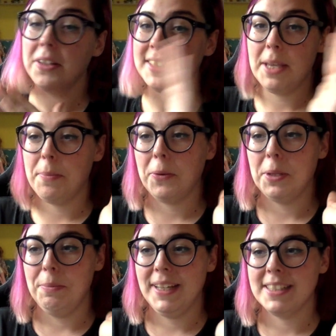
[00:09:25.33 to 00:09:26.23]
say
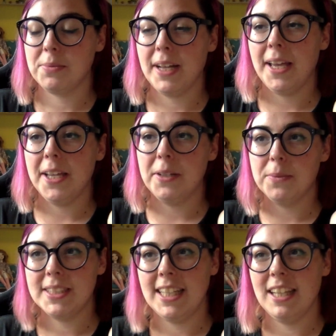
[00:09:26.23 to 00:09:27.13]
Bodhi because when I
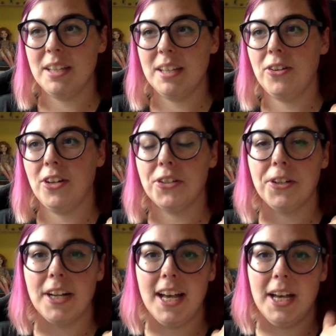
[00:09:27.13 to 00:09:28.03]
was telling my
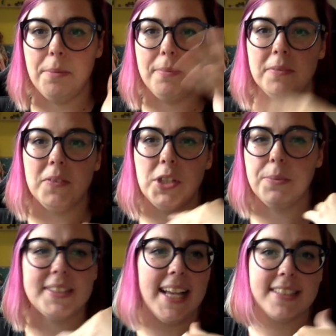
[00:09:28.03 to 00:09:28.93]
daughter, she
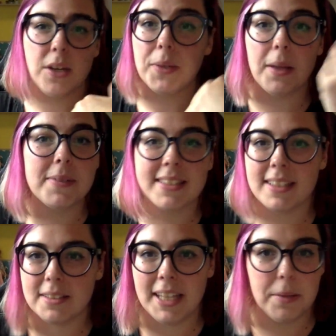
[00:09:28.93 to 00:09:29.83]
was asking what I was
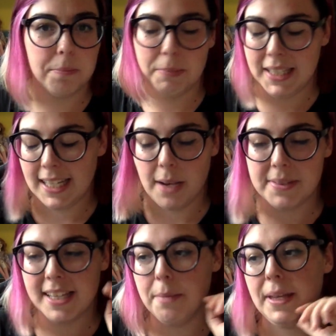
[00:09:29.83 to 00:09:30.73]
like meeting I
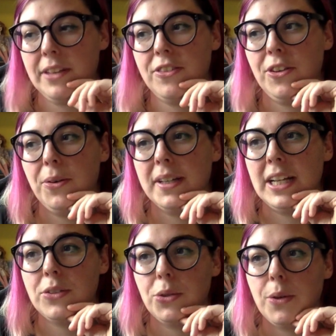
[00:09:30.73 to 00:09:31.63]
was coming into, and
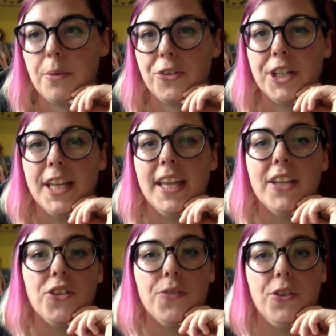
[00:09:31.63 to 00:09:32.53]
I told her I was going to
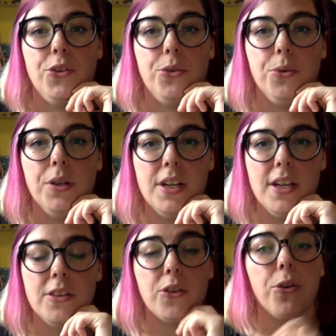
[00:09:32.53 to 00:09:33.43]
interview
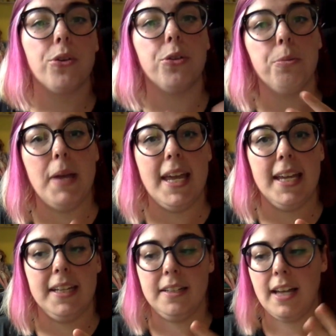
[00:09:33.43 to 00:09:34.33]
the girl who
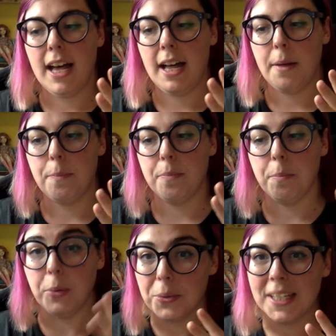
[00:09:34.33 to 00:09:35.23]
made
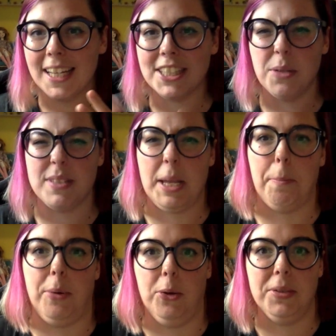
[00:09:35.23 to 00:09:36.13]
Booty, and she was
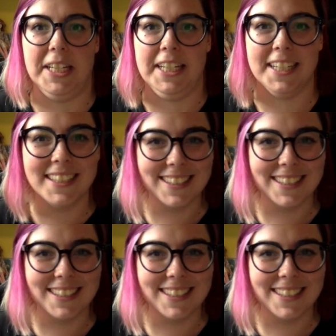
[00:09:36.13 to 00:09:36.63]
like, Booty?